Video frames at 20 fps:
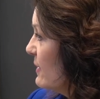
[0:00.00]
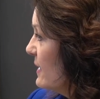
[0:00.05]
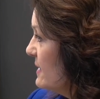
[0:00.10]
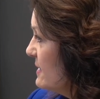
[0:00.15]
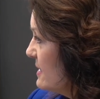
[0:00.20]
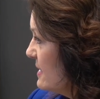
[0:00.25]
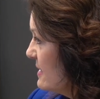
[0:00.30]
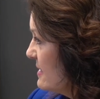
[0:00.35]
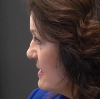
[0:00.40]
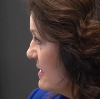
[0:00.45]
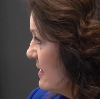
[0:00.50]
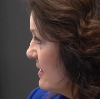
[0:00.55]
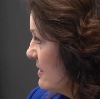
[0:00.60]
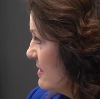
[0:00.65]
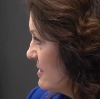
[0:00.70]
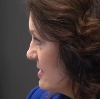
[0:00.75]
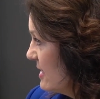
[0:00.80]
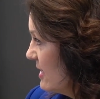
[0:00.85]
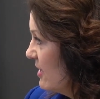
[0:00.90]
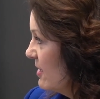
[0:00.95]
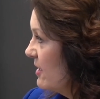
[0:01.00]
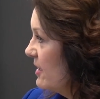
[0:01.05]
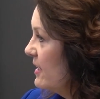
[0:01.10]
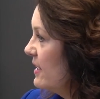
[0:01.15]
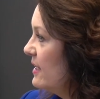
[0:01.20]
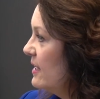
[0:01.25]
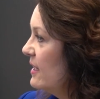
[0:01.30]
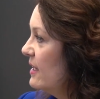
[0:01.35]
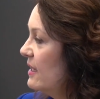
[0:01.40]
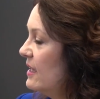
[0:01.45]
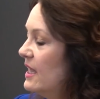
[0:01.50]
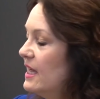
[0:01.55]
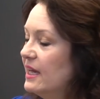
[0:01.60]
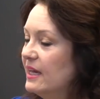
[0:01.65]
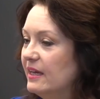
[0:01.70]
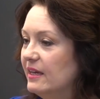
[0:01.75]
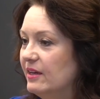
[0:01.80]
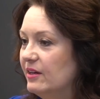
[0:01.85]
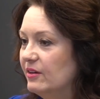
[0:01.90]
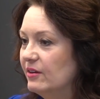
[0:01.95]
rent is in this area.
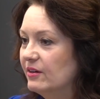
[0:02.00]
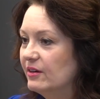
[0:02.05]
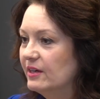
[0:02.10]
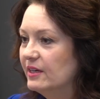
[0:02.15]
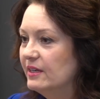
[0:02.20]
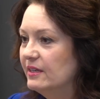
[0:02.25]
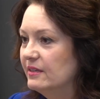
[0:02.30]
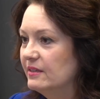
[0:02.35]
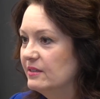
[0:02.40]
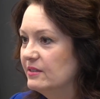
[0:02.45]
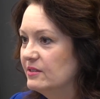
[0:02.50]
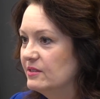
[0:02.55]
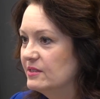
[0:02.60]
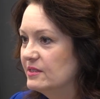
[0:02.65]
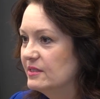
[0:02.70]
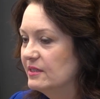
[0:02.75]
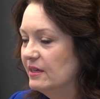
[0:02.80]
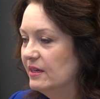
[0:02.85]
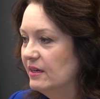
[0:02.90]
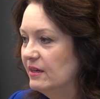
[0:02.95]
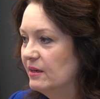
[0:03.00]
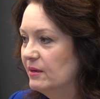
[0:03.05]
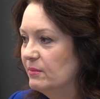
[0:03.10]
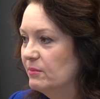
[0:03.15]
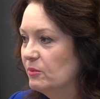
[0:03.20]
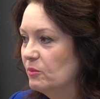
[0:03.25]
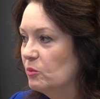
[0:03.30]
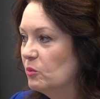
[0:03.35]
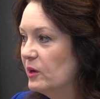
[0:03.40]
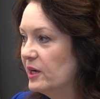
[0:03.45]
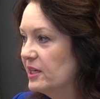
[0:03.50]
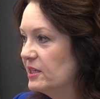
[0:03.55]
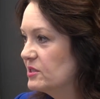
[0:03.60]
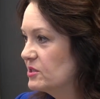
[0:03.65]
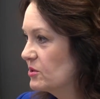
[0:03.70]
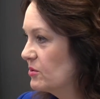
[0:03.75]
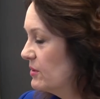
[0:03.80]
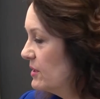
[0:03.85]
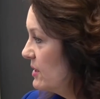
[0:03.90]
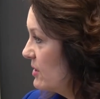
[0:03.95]
Here is what
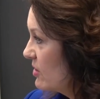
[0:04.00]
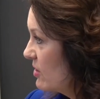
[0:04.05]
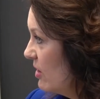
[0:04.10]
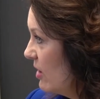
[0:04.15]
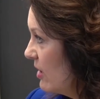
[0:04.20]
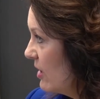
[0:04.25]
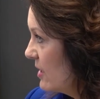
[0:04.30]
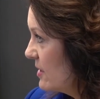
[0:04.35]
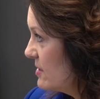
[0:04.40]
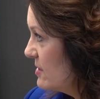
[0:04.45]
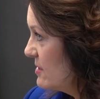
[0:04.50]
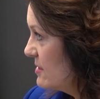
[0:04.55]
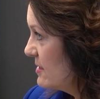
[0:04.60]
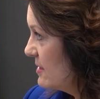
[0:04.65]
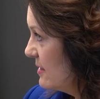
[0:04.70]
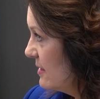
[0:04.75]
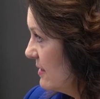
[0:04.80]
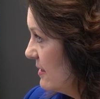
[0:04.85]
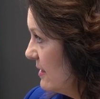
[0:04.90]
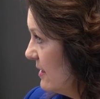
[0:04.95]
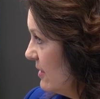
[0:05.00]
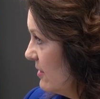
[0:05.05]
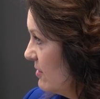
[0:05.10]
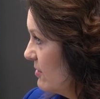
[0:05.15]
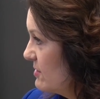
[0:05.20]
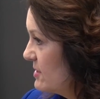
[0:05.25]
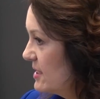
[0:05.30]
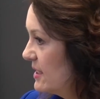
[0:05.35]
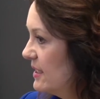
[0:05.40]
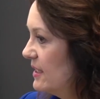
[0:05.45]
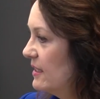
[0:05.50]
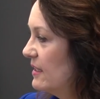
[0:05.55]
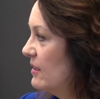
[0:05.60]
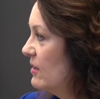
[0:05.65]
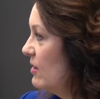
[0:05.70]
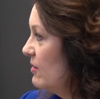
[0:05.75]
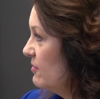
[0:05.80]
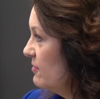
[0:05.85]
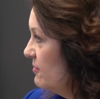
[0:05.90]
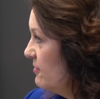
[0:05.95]
it's going to cost, to get
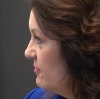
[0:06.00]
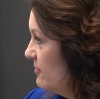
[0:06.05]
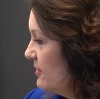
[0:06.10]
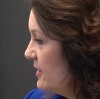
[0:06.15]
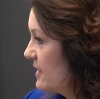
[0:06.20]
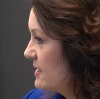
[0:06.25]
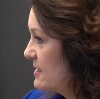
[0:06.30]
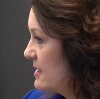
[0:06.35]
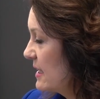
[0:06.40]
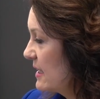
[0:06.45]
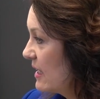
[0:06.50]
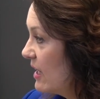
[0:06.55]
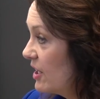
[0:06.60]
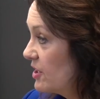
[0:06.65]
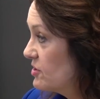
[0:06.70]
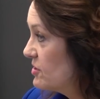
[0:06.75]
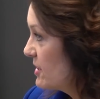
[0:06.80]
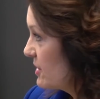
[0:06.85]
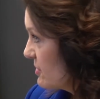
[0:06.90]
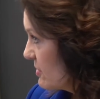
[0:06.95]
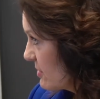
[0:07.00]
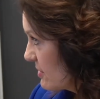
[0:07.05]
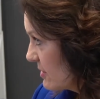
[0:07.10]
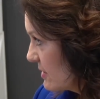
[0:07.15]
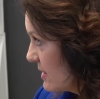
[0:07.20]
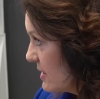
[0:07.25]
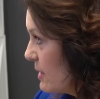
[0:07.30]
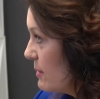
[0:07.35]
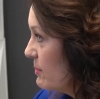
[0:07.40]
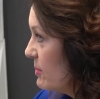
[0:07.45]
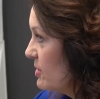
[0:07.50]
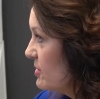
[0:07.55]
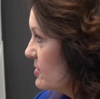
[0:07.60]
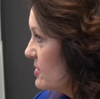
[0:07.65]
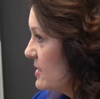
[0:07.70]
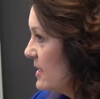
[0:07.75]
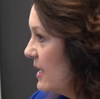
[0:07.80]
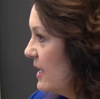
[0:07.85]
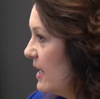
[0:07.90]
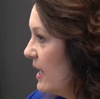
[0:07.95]
it all fixed, like contractor
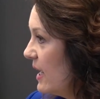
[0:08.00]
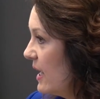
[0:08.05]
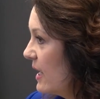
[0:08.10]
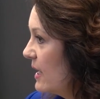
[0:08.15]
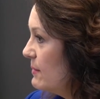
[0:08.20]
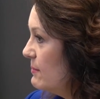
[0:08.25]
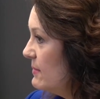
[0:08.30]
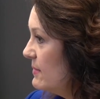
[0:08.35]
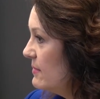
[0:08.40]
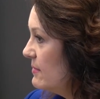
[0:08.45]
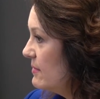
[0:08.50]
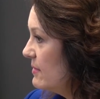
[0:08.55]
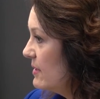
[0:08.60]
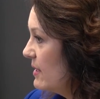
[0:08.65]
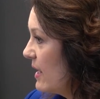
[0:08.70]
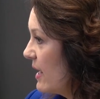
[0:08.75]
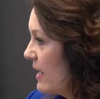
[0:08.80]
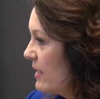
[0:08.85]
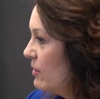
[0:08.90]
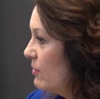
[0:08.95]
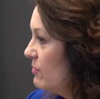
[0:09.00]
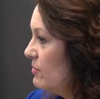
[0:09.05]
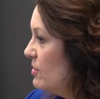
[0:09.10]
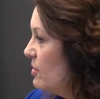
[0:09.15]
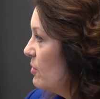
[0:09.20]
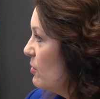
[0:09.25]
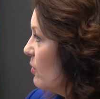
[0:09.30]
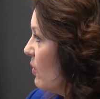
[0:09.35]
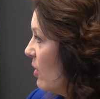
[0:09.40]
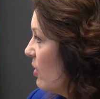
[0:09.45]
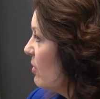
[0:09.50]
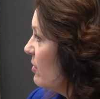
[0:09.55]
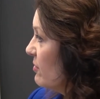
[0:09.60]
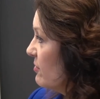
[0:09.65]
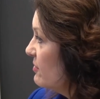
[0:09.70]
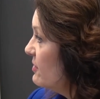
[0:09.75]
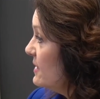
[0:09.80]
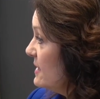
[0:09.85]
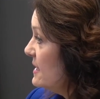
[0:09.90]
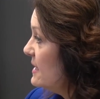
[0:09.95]
numbers. I don't know all
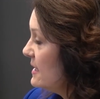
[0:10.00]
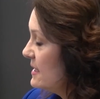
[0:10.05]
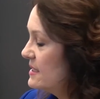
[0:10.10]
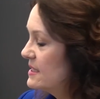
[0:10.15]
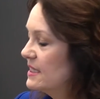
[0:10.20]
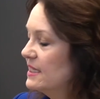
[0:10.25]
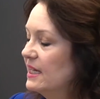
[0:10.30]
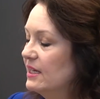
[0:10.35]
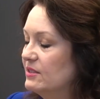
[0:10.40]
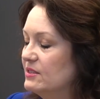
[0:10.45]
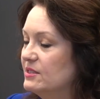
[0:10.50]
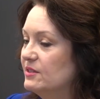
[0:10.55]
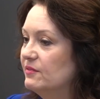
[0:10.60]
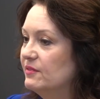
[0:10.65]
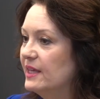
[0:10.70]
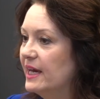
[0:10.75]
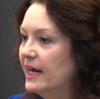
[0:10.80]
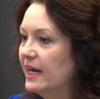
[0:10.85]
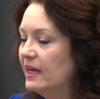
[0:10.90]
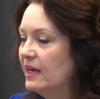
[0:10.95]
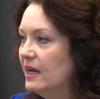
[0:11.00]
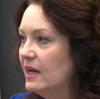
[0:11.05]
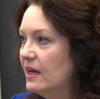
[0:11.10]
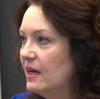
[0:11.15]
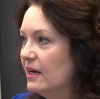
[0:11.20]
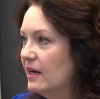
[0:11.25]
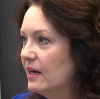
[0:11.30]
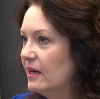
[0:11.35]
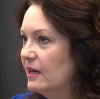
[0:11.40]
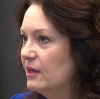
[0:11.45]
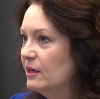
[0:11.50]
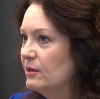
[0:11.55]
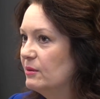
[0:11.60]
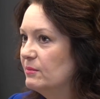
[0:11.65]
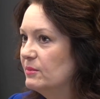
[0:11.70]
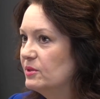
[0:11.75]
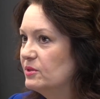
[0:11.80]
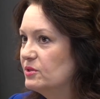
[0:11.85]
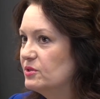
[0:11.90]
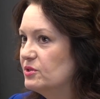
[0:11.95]
of the ins and outs of that.
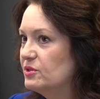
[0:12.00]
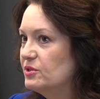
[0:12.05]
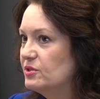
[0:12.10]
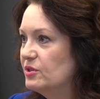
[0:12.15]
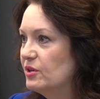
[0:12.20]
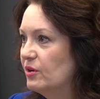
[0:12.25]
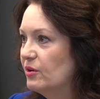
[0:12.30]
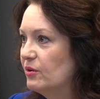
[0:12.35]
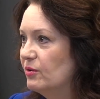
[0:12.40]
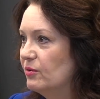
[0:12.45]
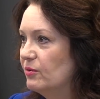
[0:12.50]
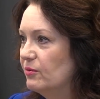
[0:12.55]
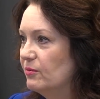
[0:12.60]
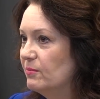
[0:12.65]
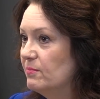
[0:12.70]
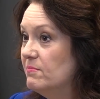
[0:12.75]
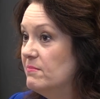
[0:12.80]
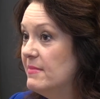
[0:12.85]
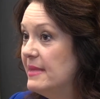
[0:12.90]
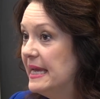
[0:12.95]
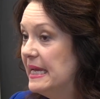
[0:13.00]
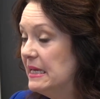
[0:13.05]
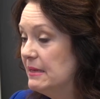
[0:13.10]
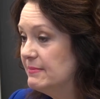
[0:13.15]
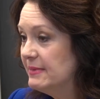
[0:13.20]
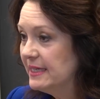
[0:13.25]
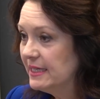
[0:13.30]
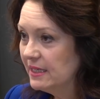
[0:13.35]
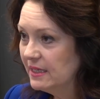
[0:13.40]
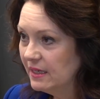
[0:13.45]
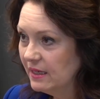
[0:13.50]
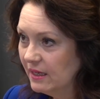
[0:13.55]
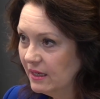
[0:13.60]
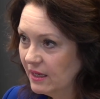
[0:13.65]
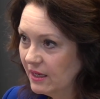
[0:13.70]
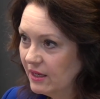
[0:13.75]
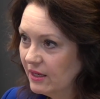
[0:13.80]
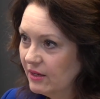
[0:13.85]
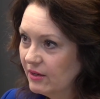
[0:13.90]
So maybe